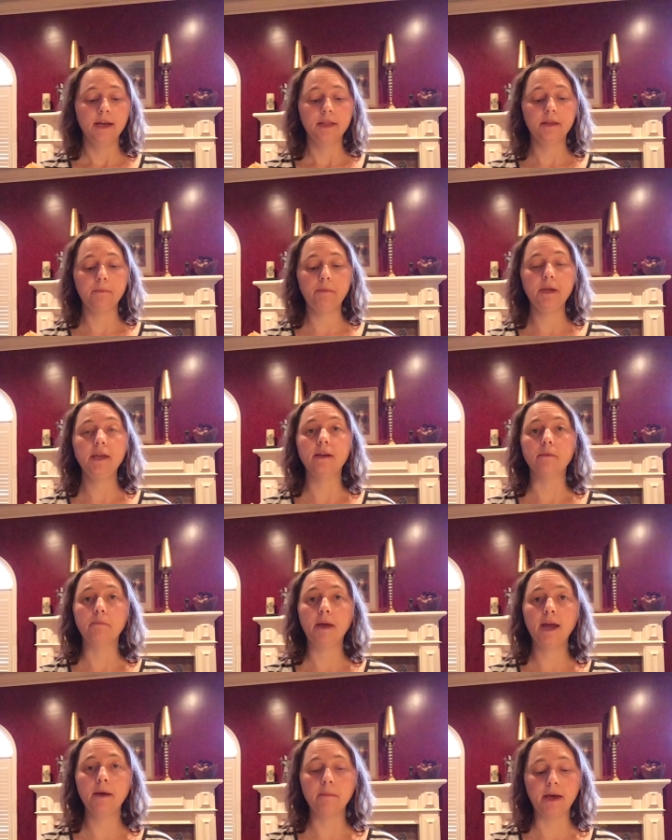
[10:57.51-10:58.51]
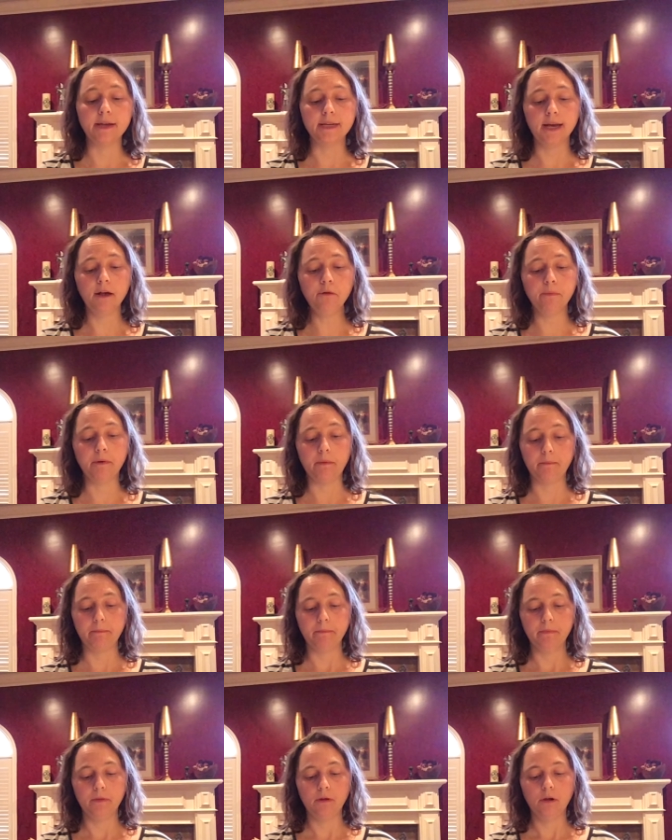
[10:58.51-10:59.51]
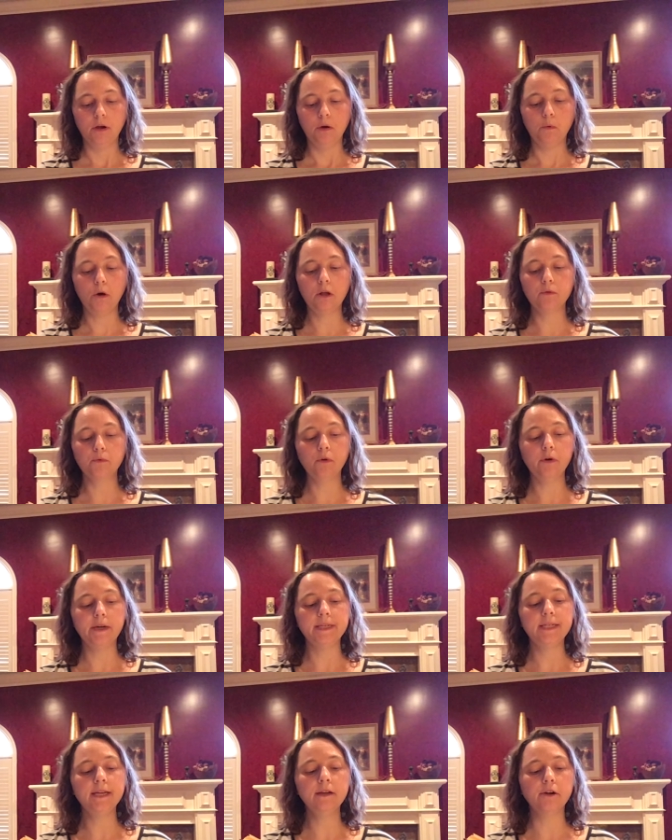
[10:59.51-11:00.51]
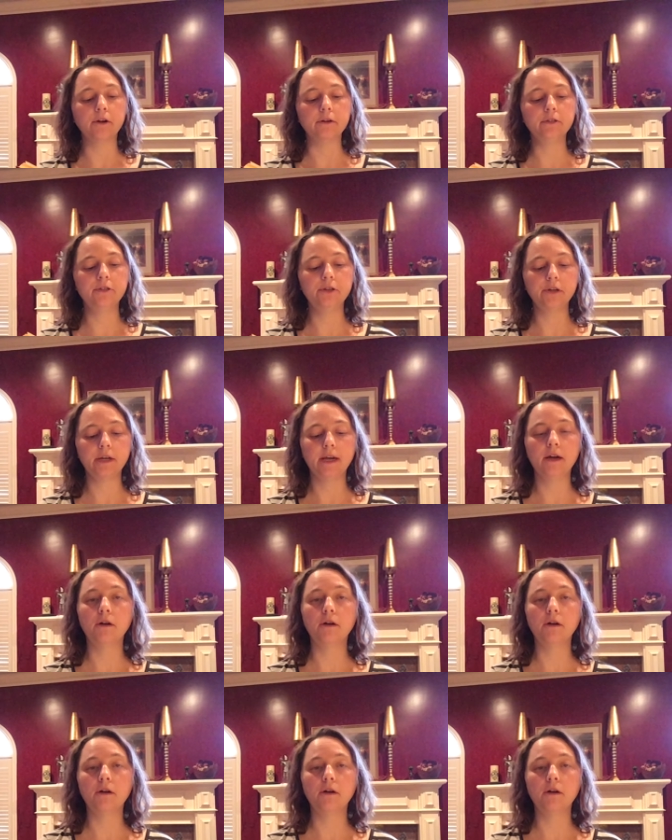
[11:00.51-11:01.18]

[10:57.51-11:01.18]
that Pete and Pam had to help him, while Roy Tinker took care